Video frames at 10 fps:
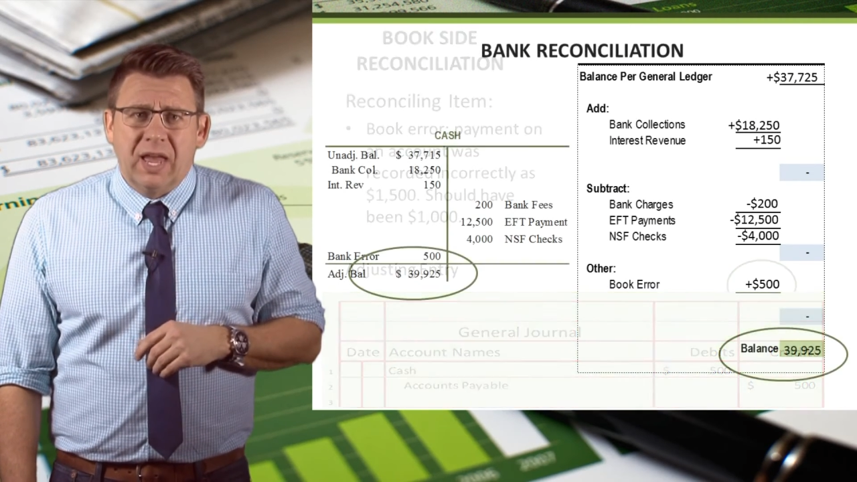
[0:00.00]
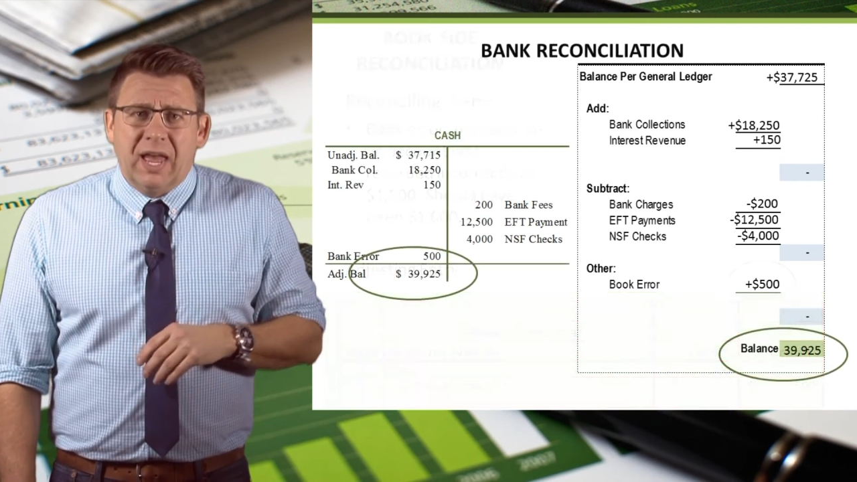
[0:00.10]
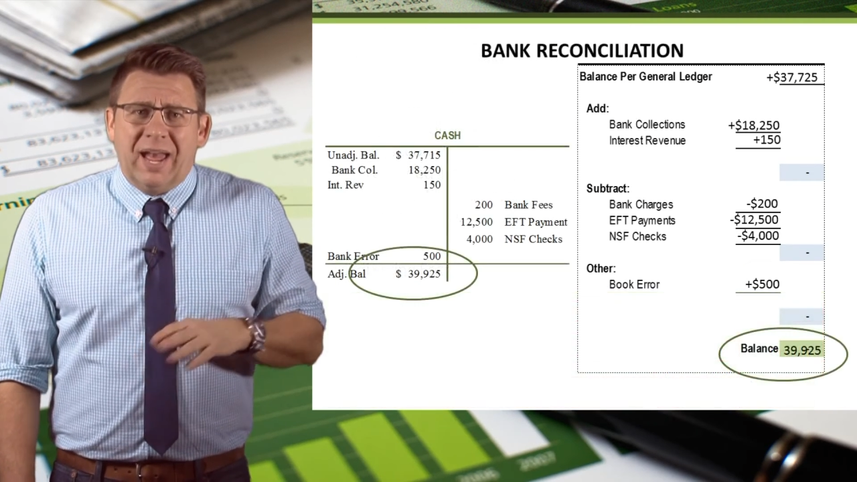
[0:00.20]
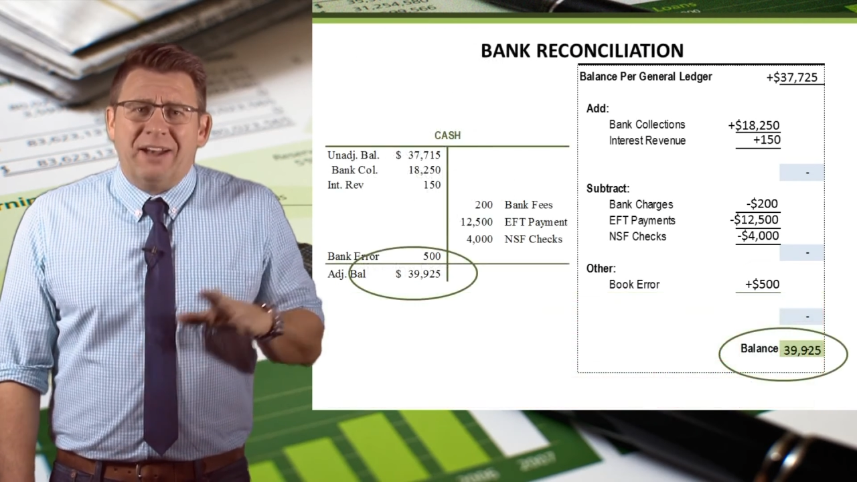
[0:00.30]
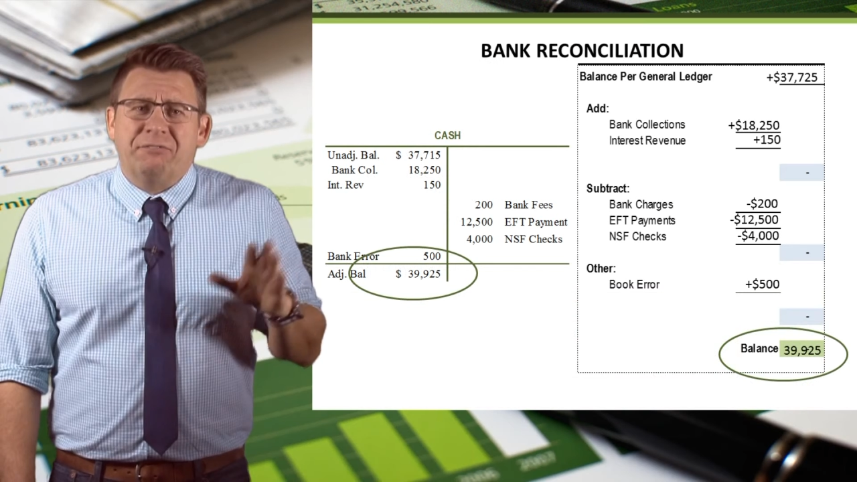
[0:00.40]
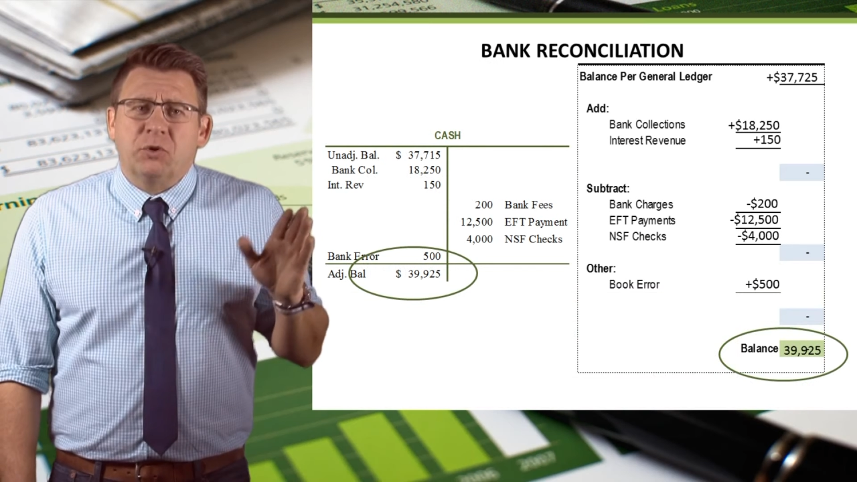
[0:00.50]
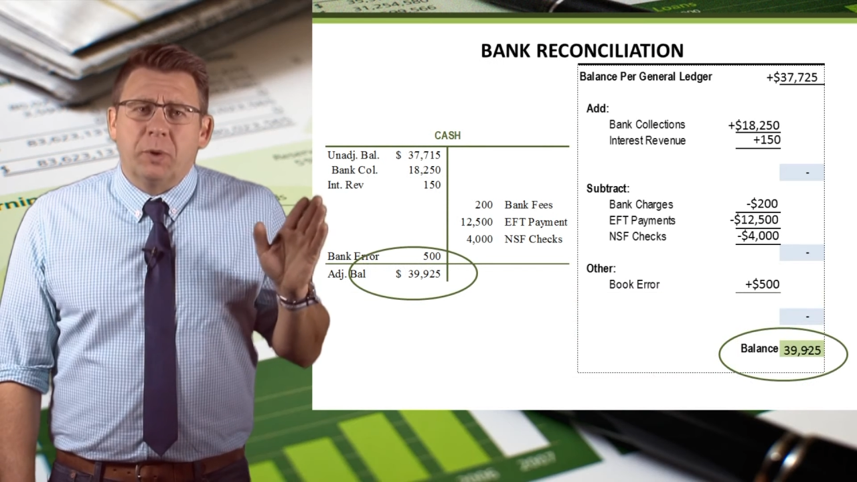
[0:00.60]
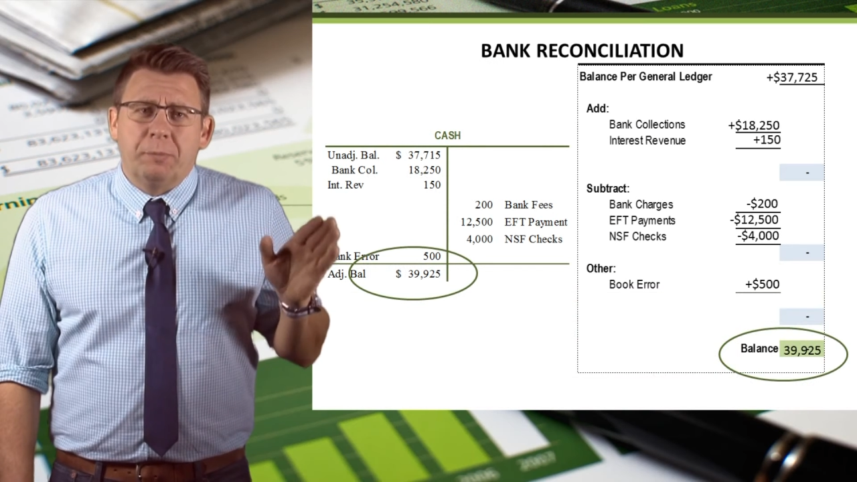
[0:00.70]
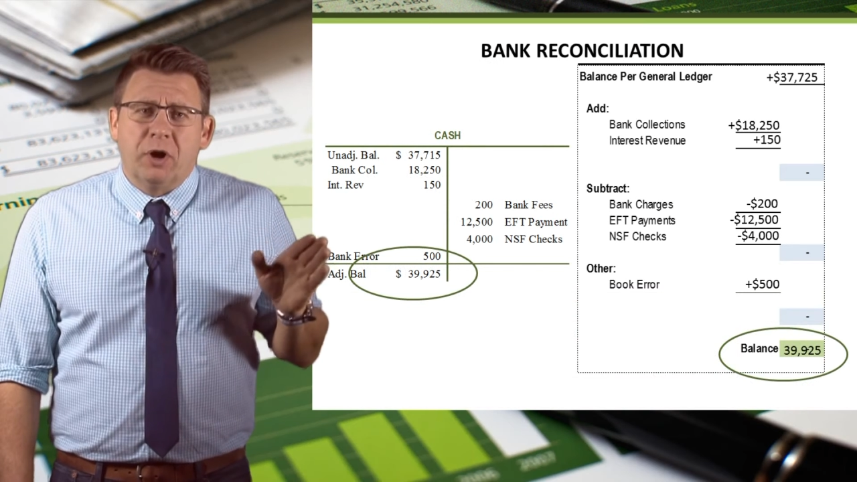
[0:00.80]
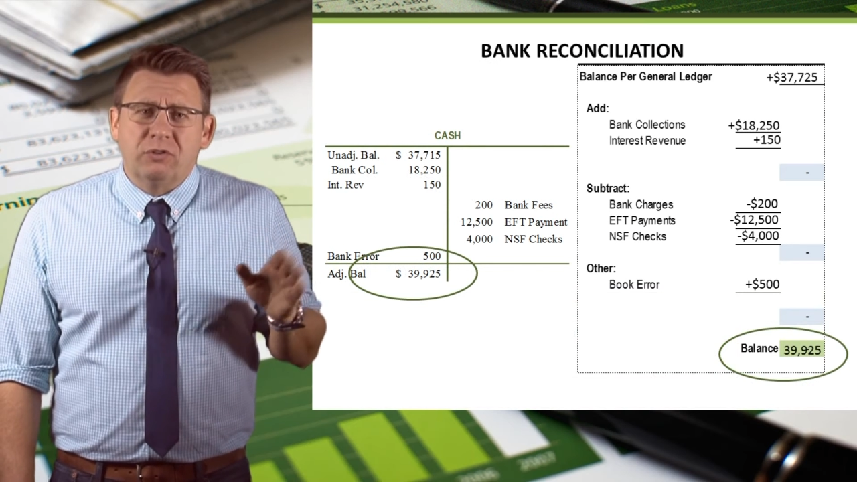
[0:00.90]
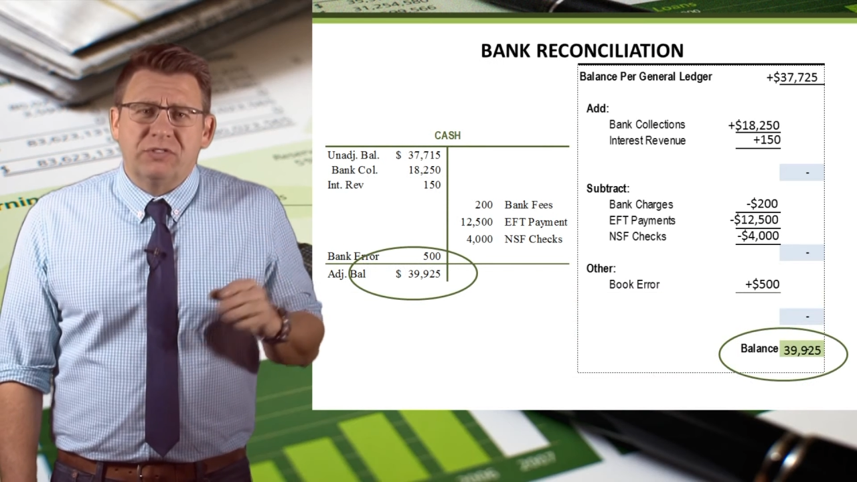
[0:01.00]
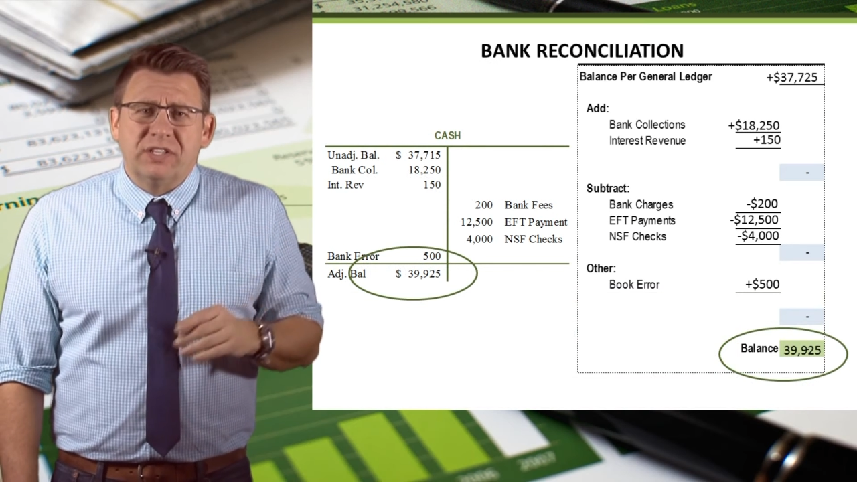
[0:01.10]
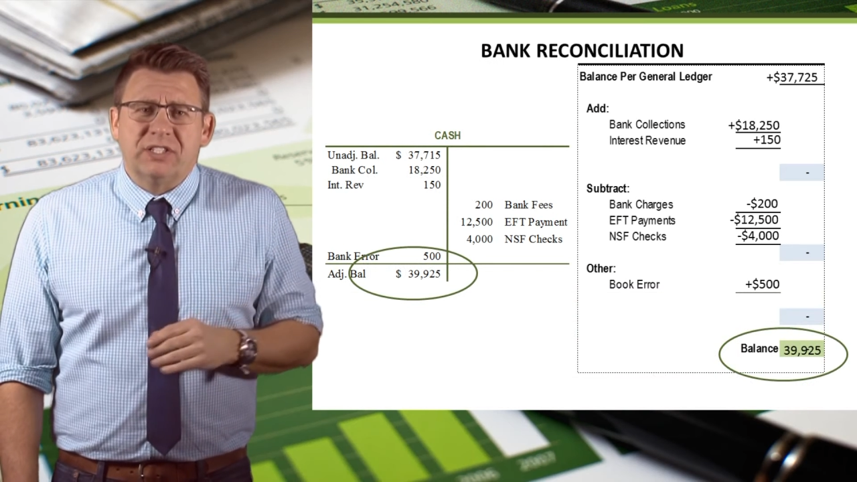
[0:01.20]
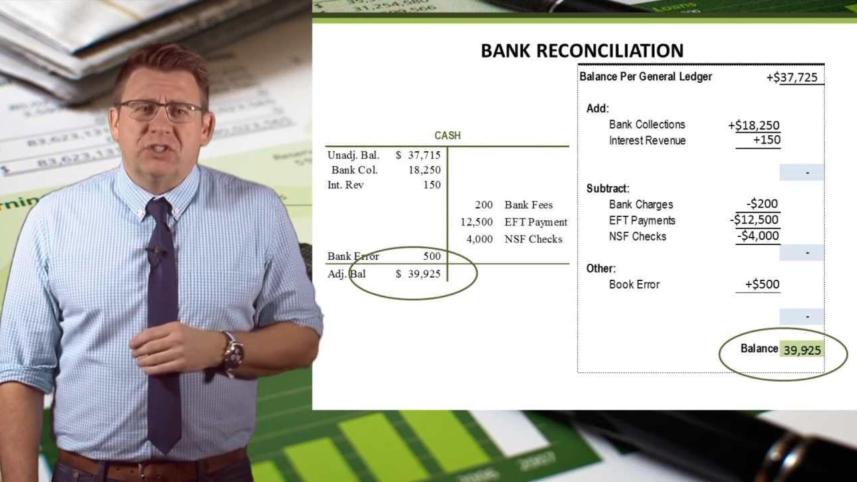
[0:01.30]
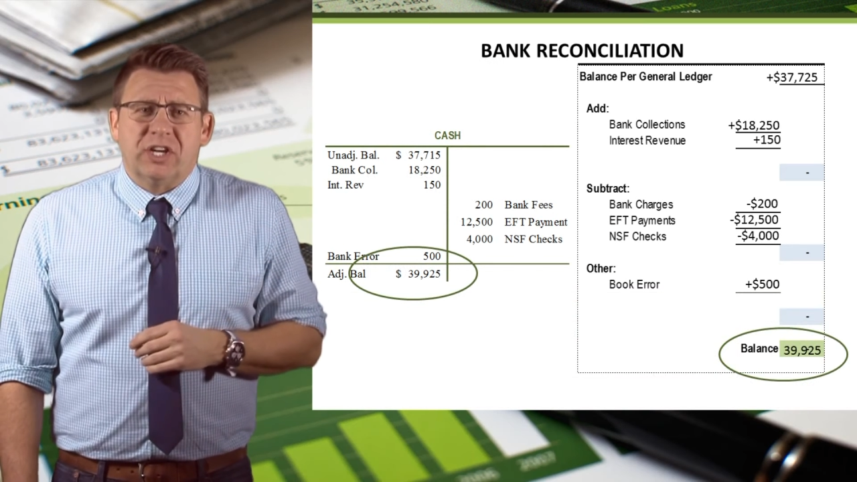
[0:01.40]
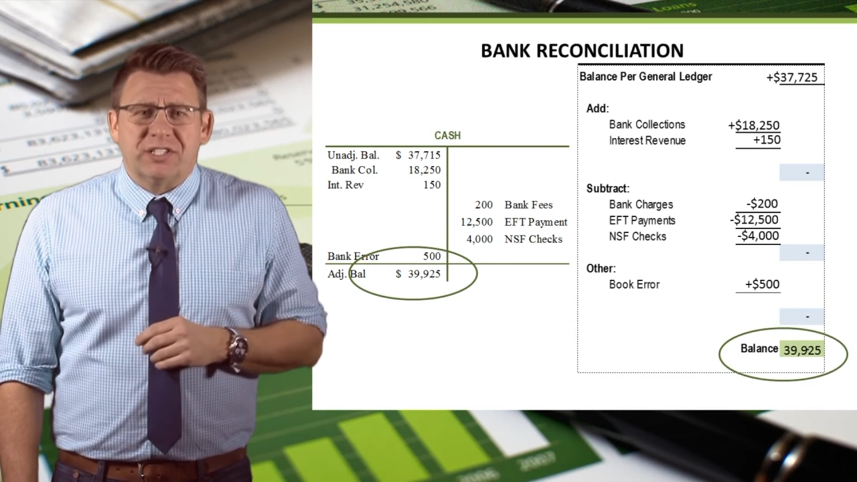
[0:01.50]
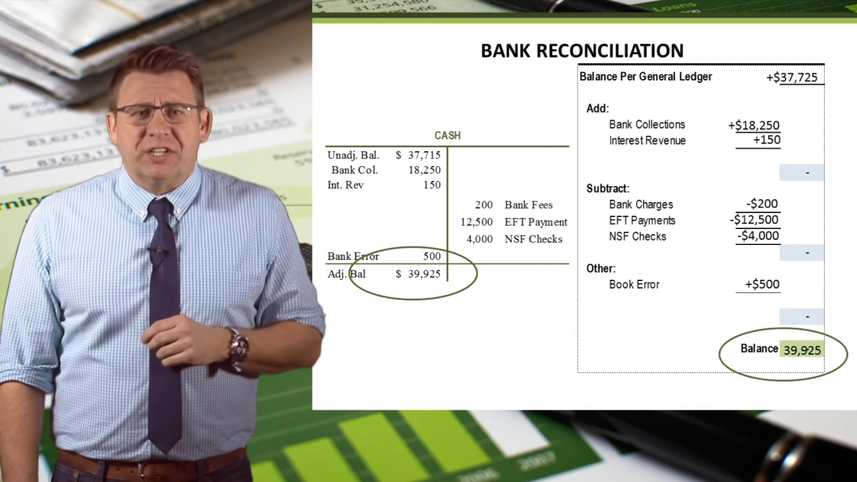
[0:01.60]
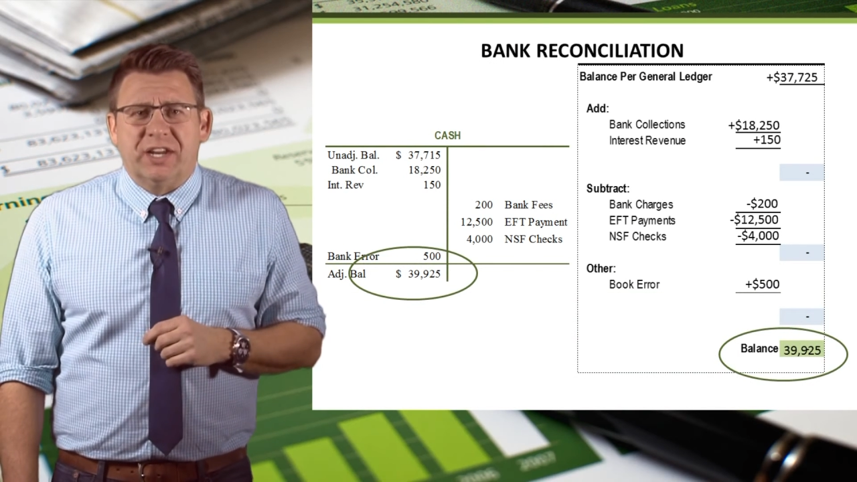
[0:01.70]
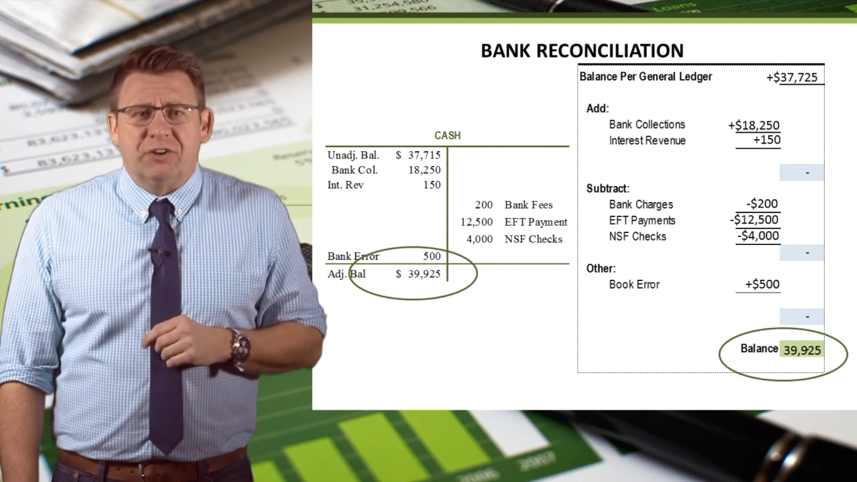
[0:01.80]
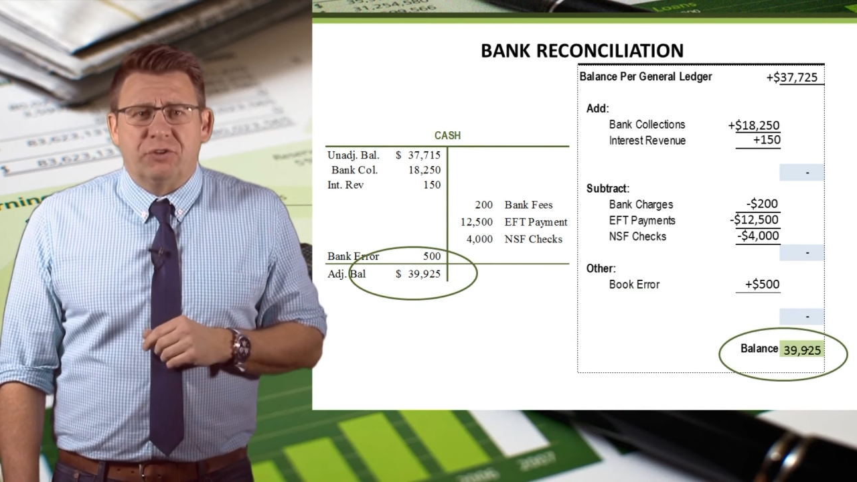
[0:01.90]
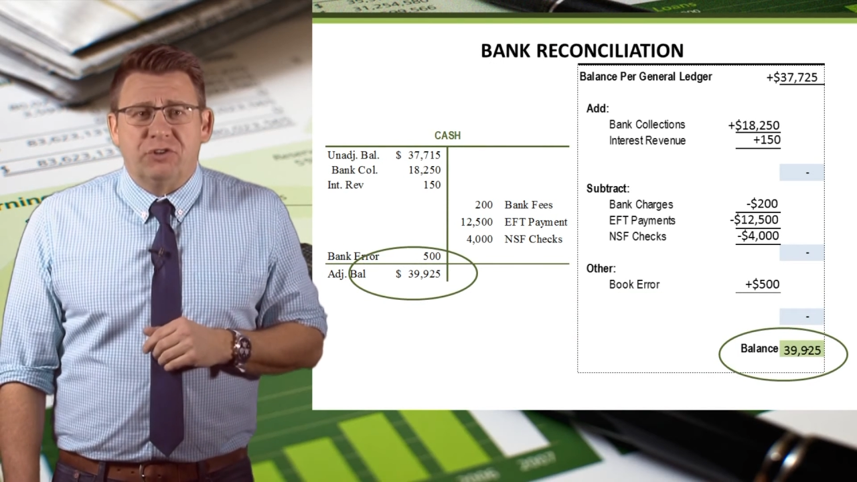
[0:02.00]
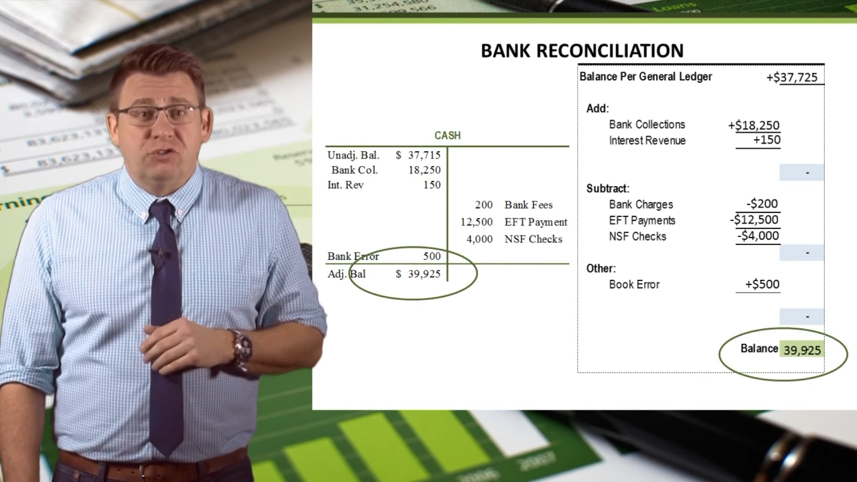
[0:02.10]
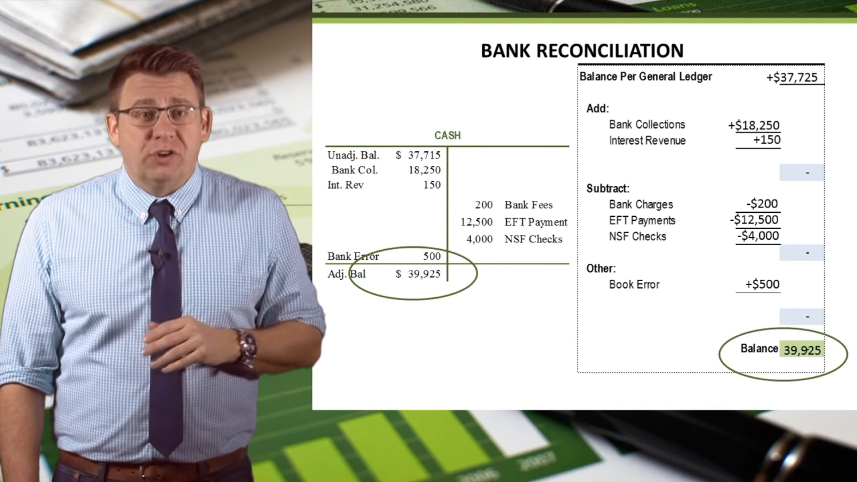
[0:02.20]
After we post these adjusting entries,